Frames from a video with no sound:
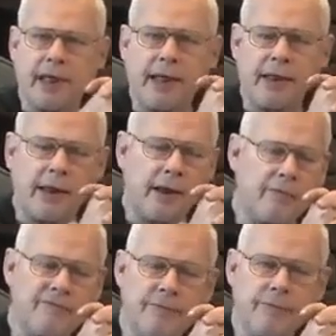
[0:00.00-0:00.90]
like
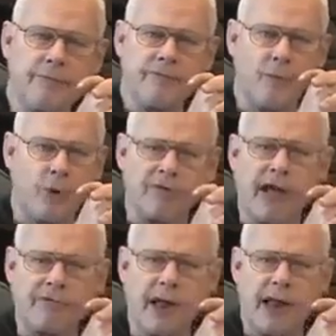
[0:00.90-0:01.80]
4 or 5